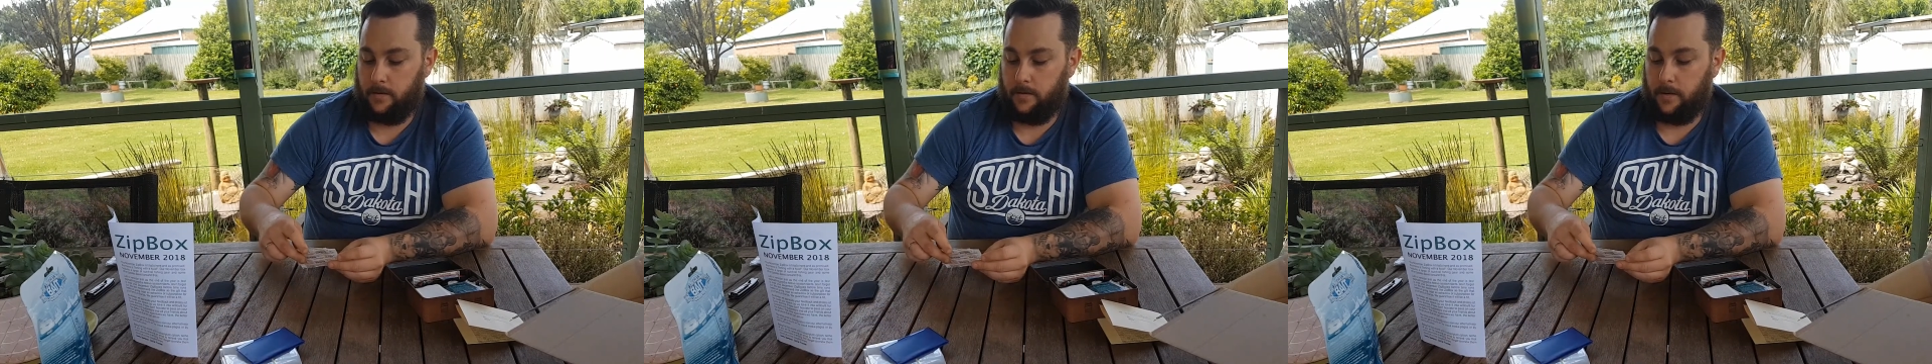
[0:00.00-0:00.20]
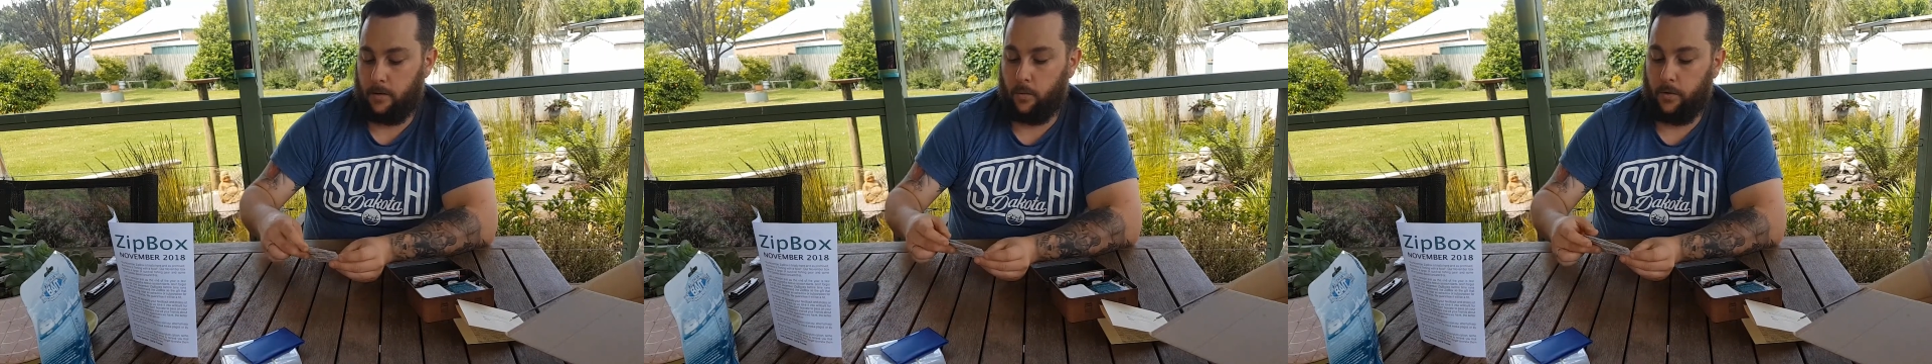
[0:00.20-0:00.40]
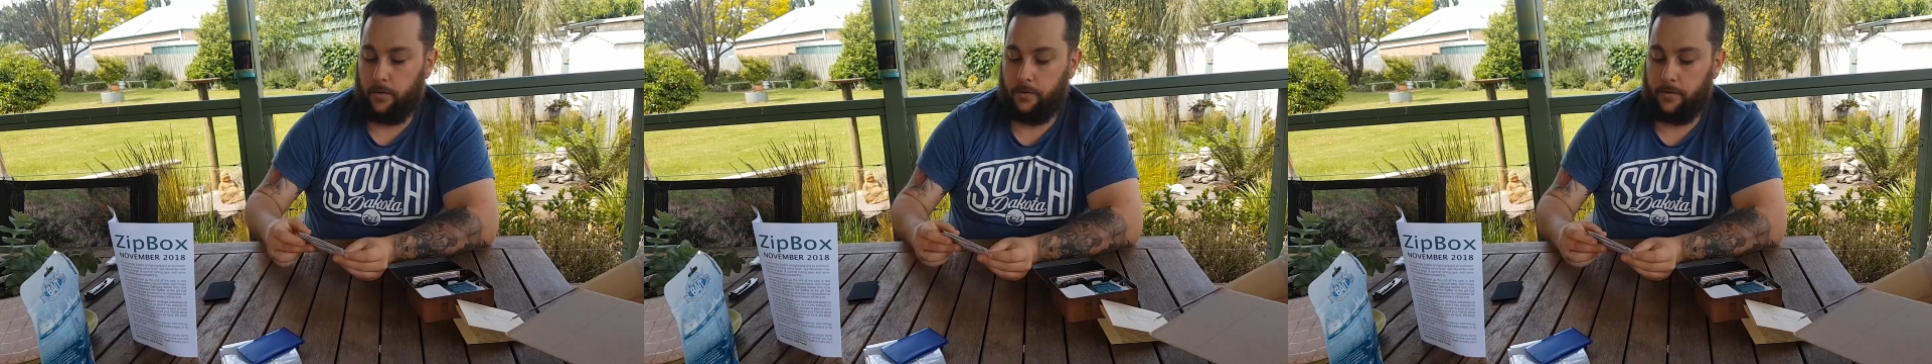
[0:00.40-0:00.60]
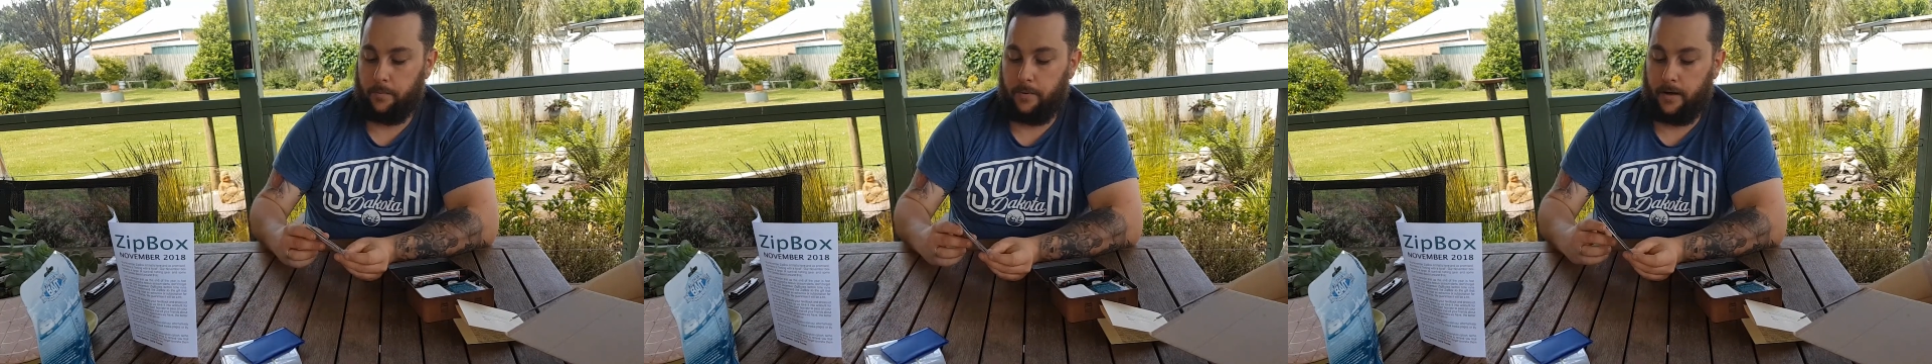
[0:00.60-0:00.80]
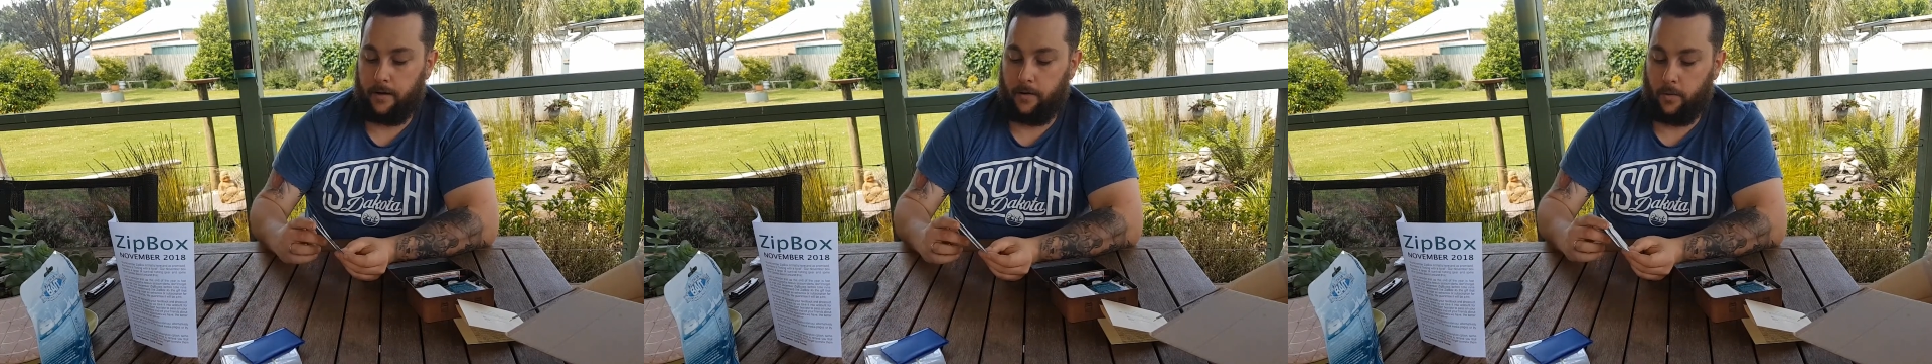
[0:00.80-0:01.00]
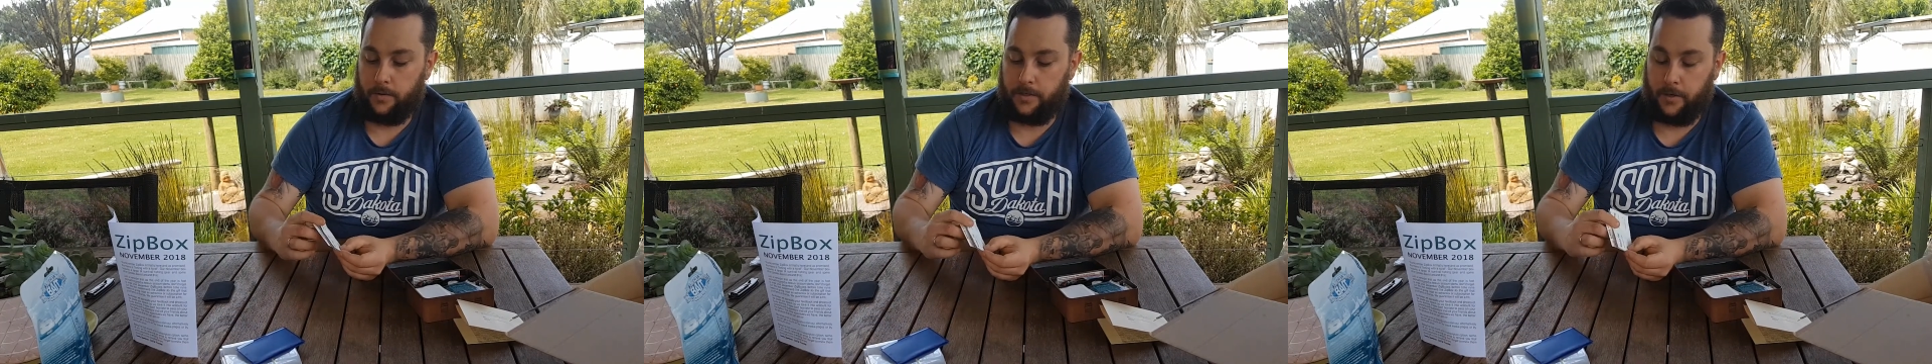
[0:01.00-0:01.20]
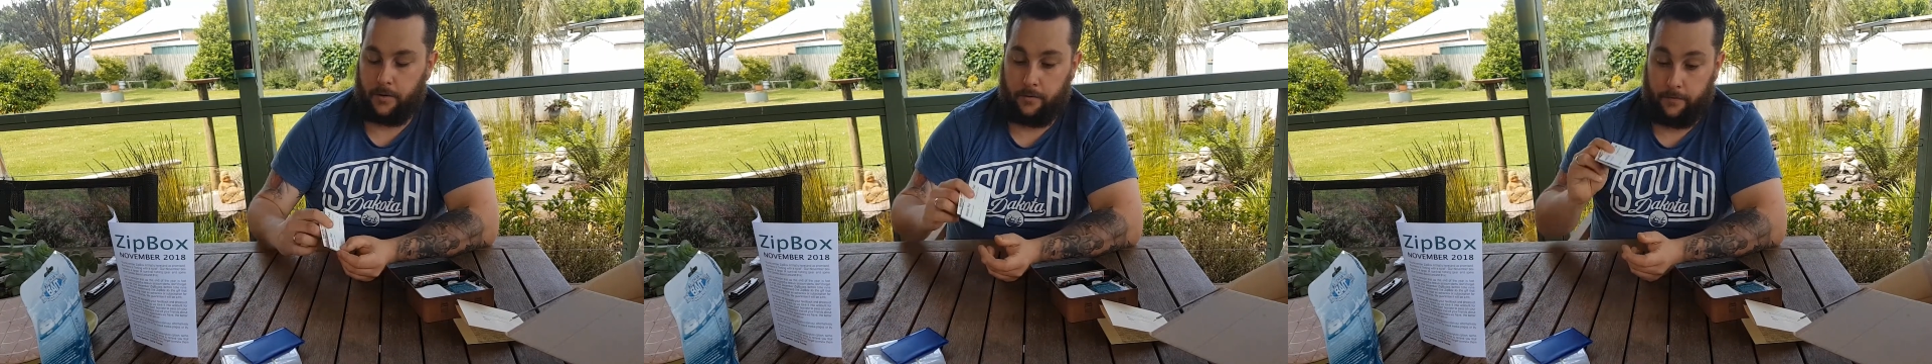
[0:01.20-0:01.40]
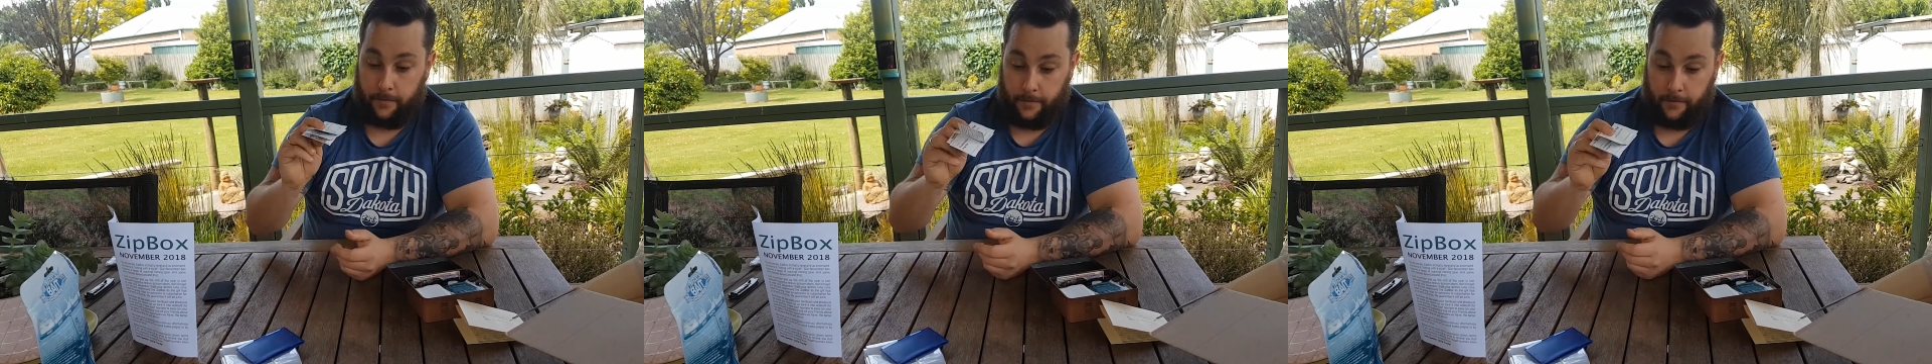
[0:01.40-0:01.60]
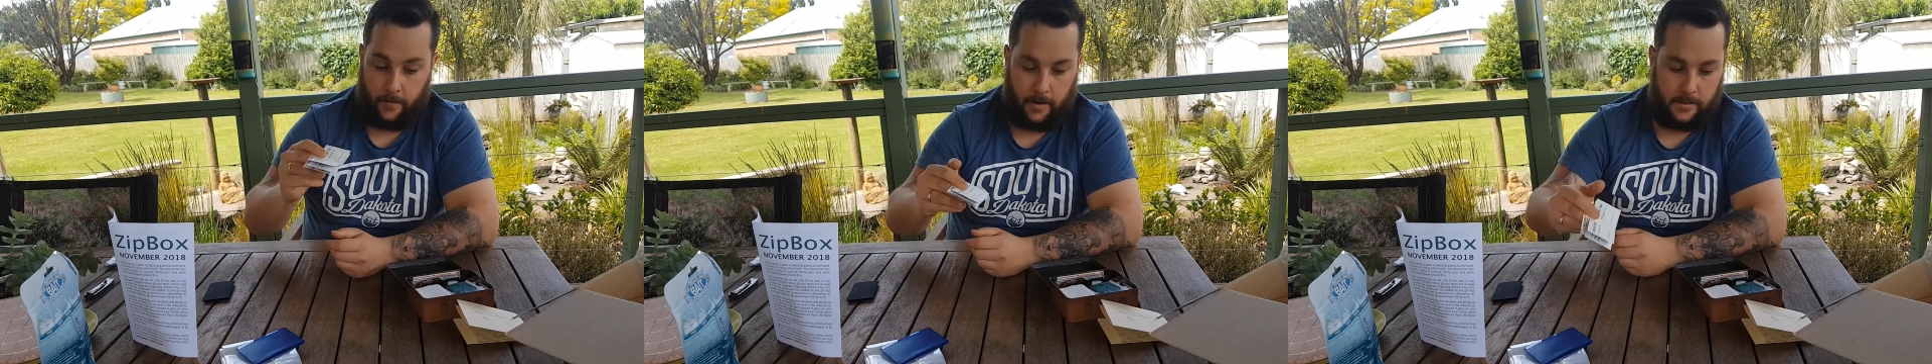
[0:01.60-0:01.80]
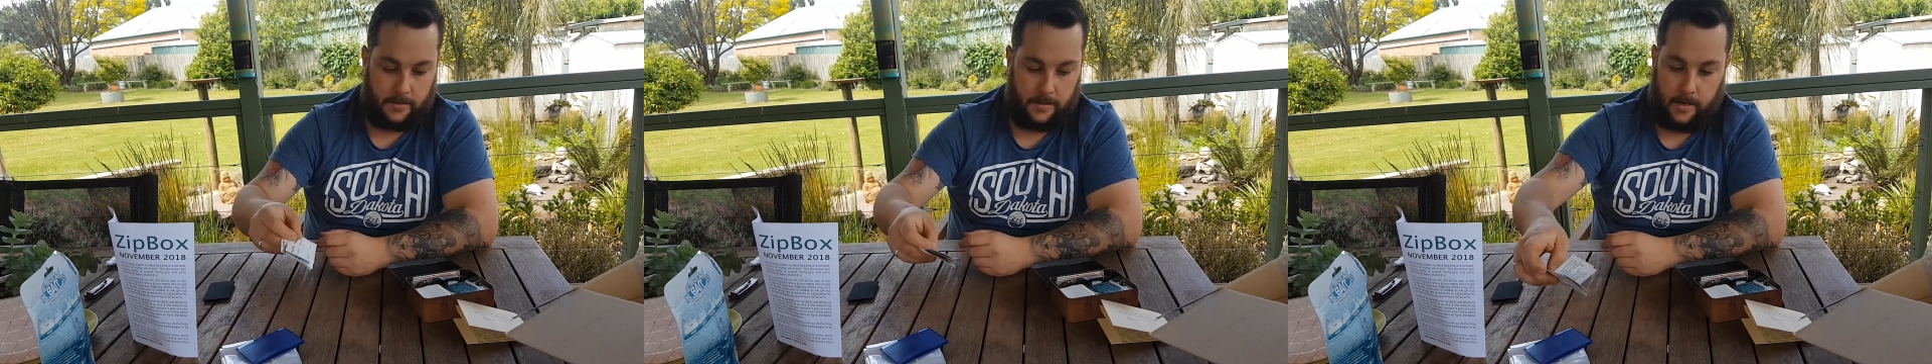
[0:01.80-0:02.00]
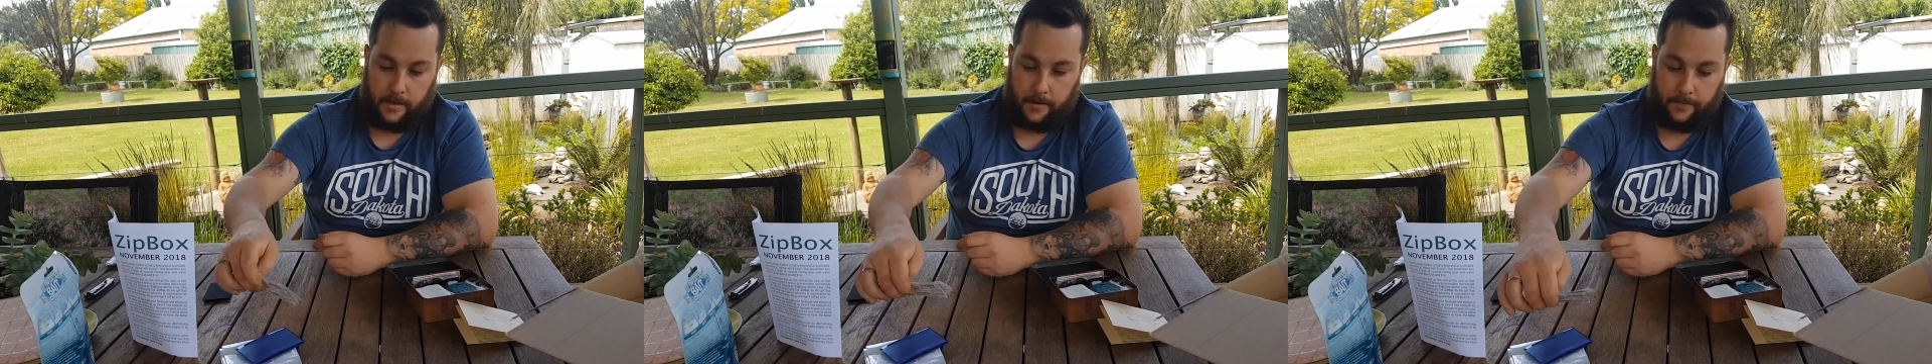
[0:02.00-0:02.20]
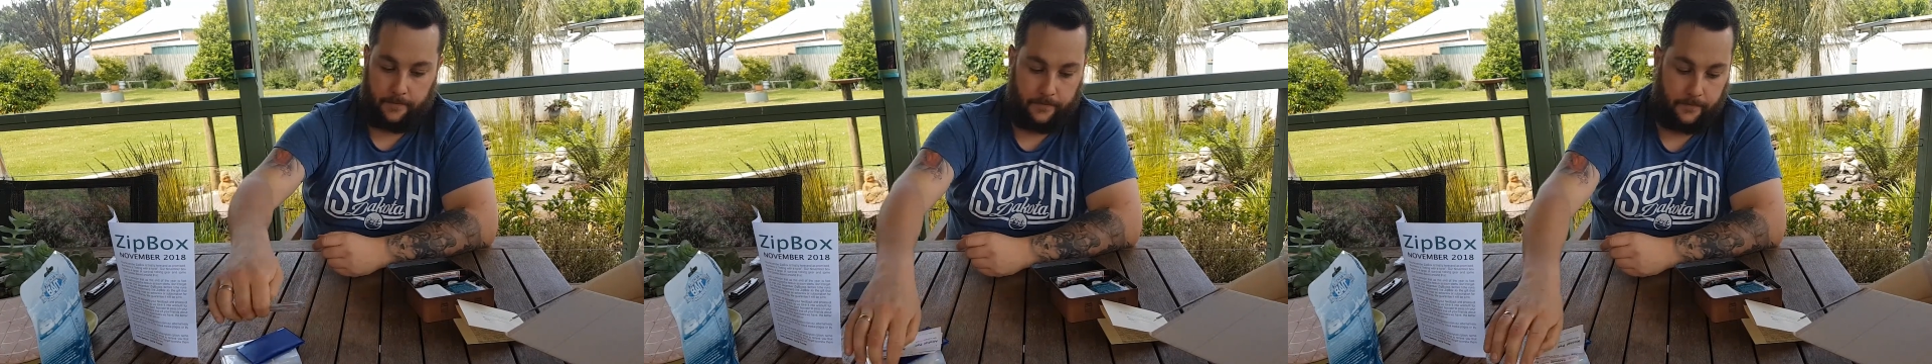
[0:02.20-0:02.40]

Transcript: wound, but also good for fire starting.